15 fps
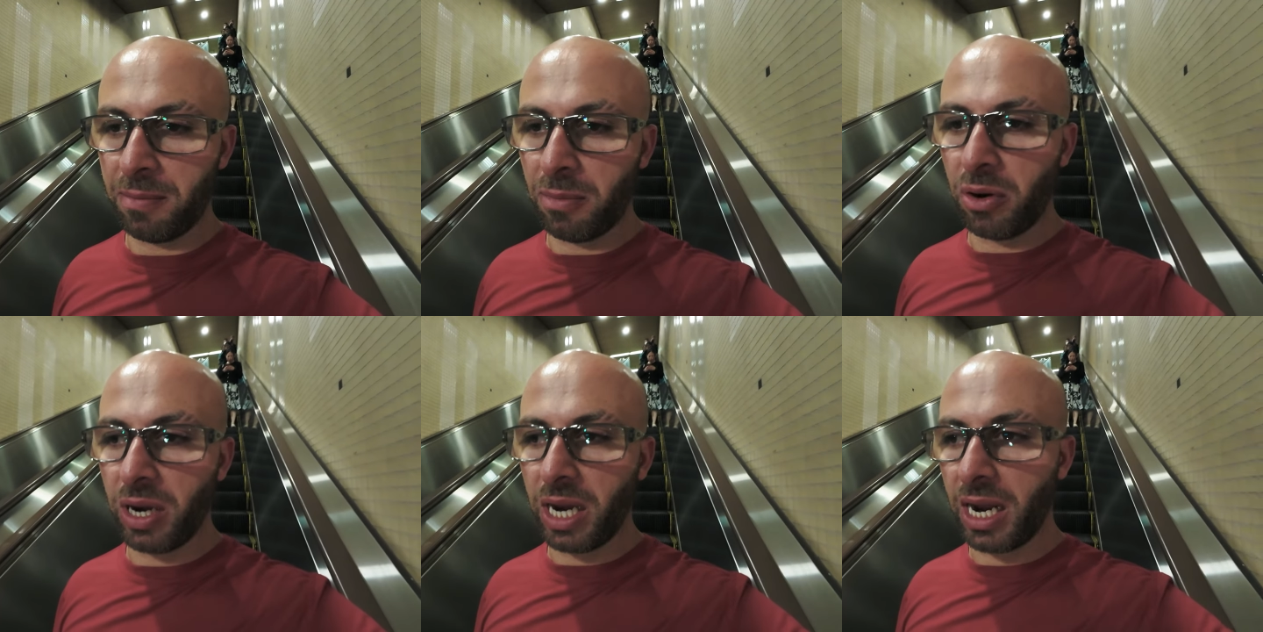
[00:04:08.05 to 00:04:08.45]

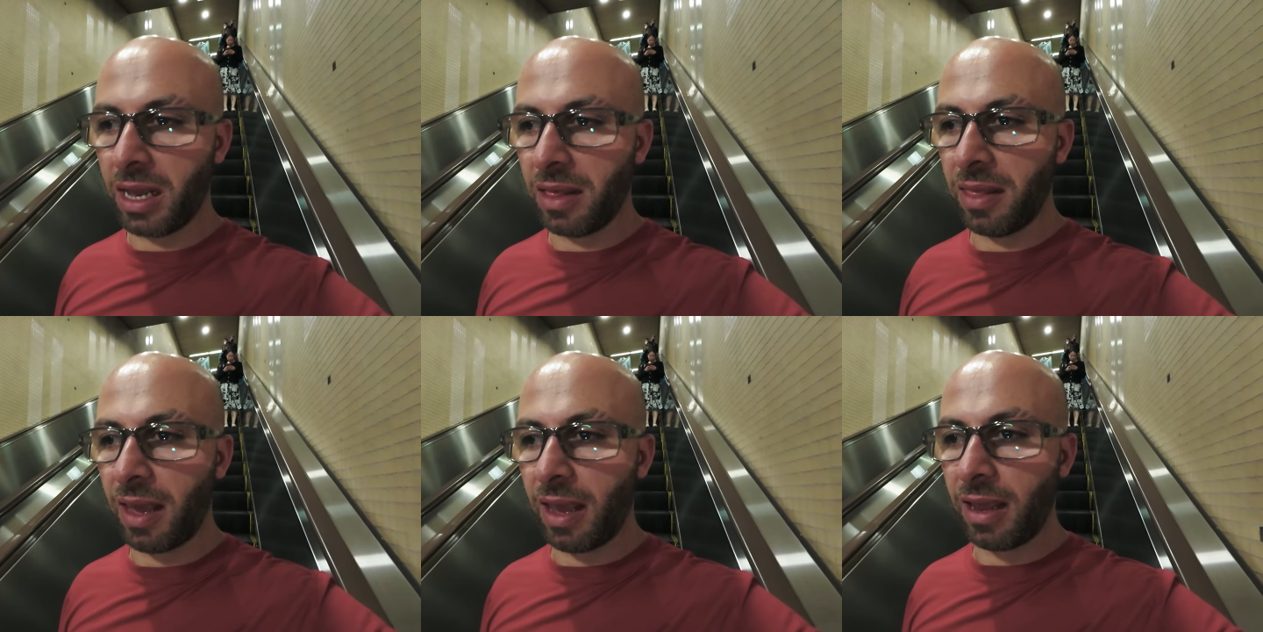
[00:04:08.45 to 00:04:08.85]

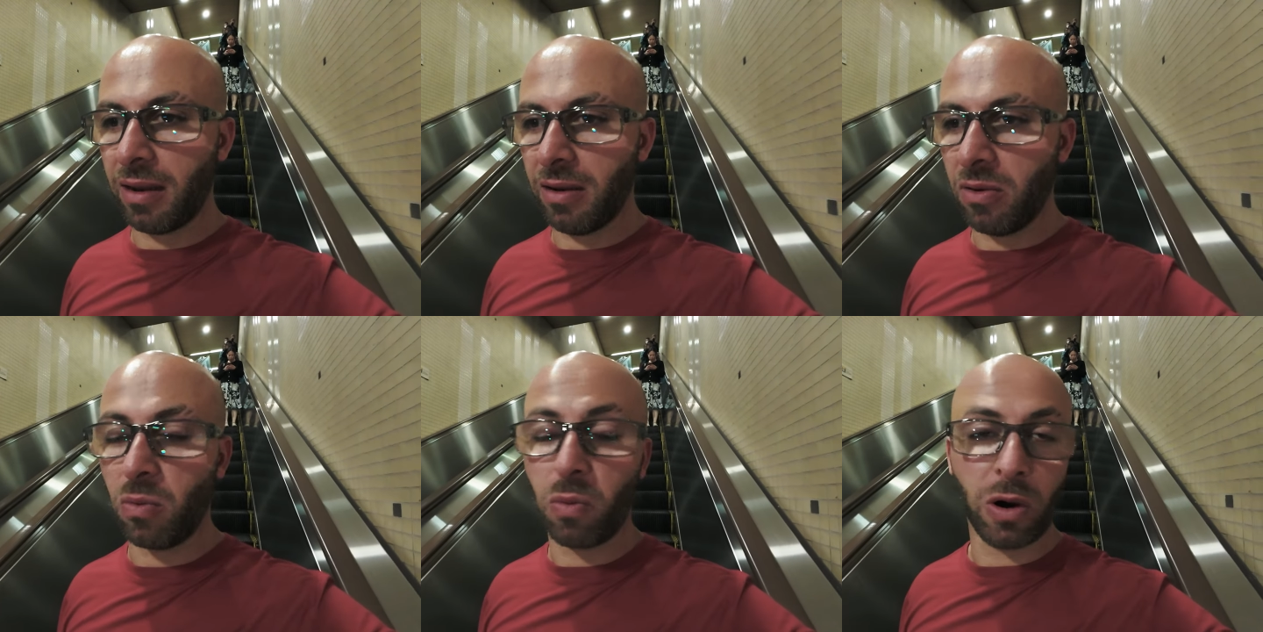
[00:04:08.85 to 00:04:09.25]
Maria, that
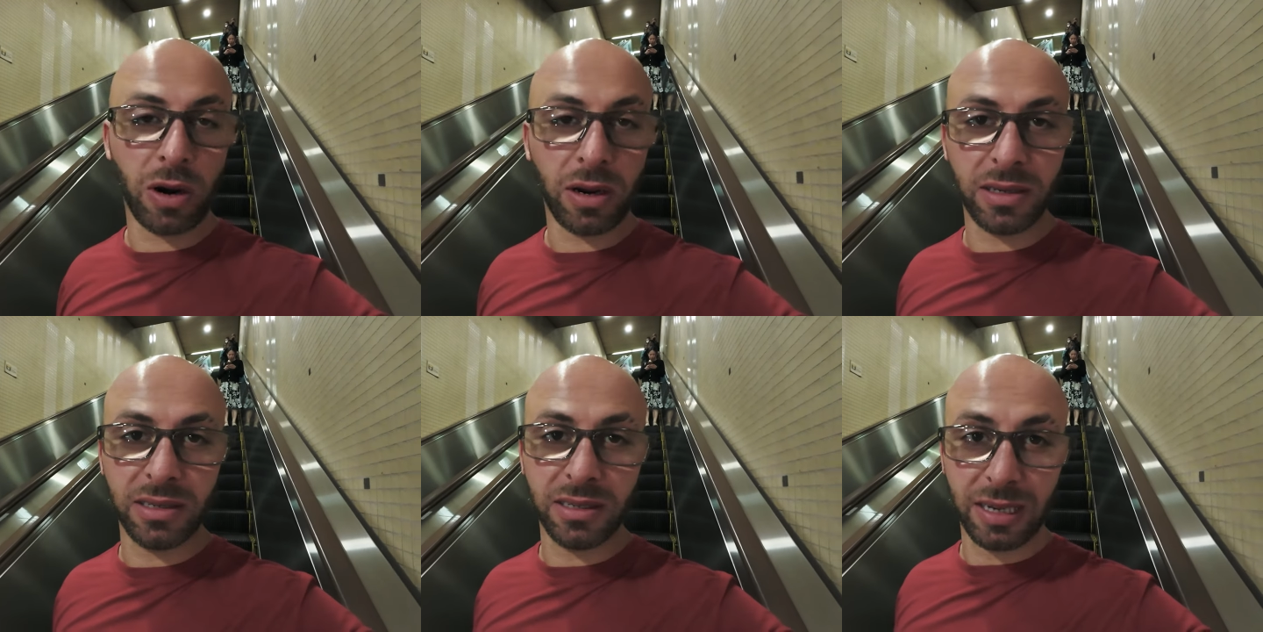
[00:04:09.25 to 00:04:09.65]

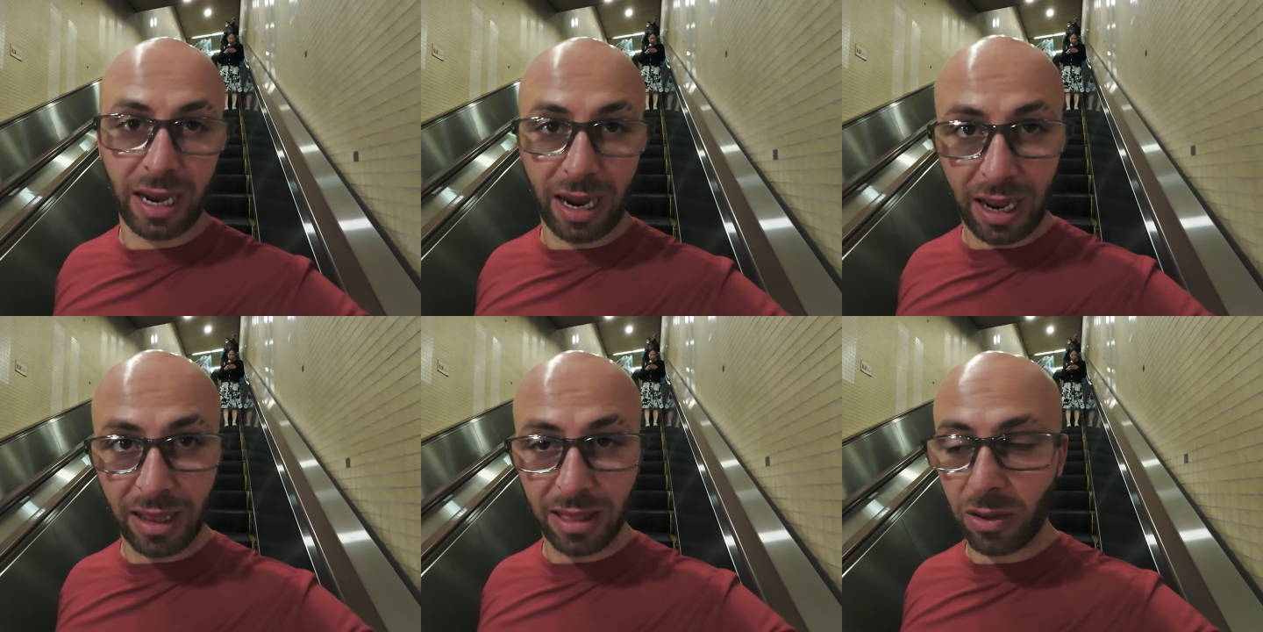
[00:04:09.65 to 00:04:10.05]
works
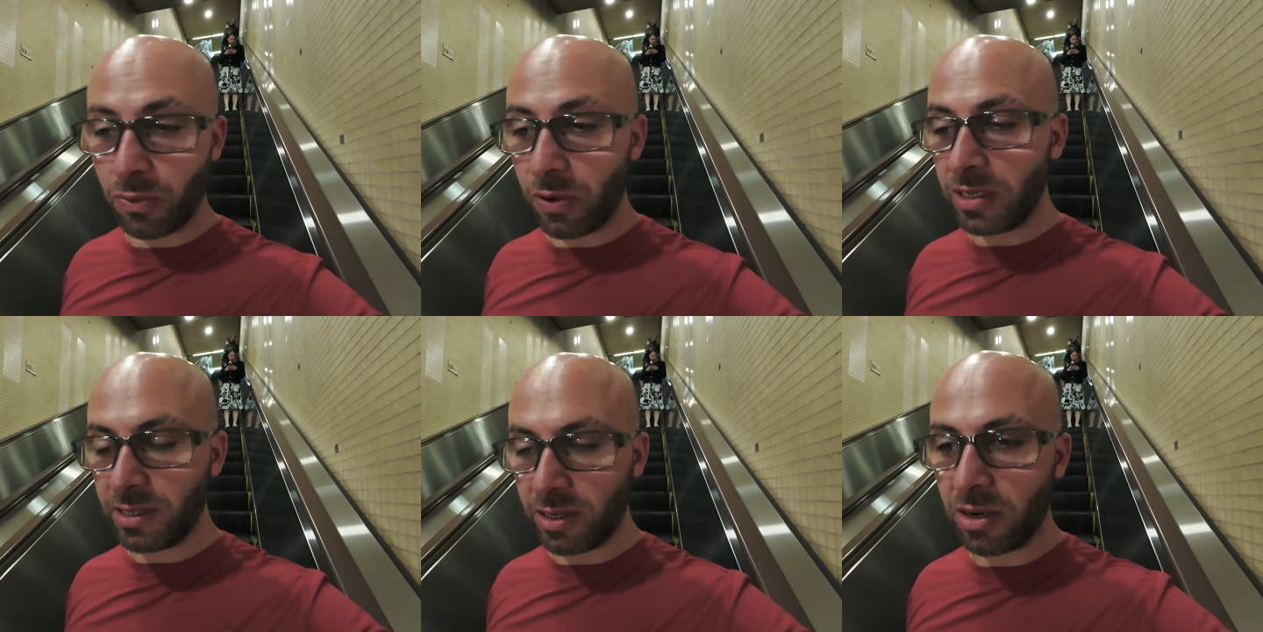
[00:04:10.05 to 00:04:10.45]
at the
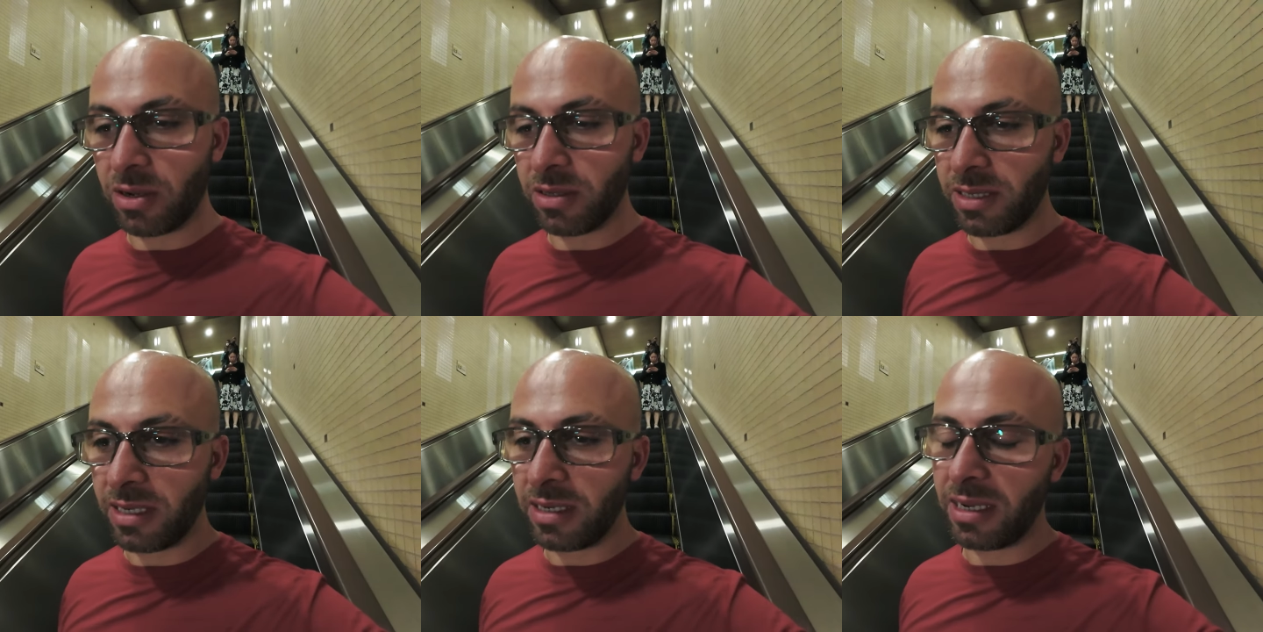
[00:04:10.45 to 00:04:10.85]

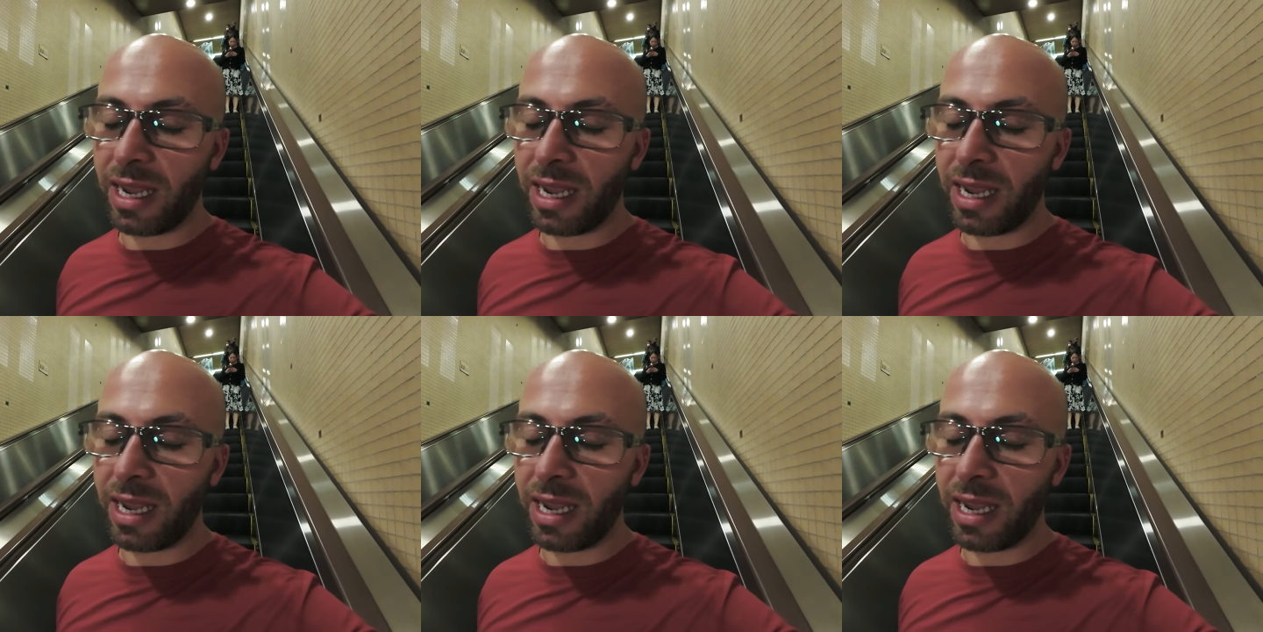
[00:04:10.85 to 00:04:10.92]
Ritz-Carlton,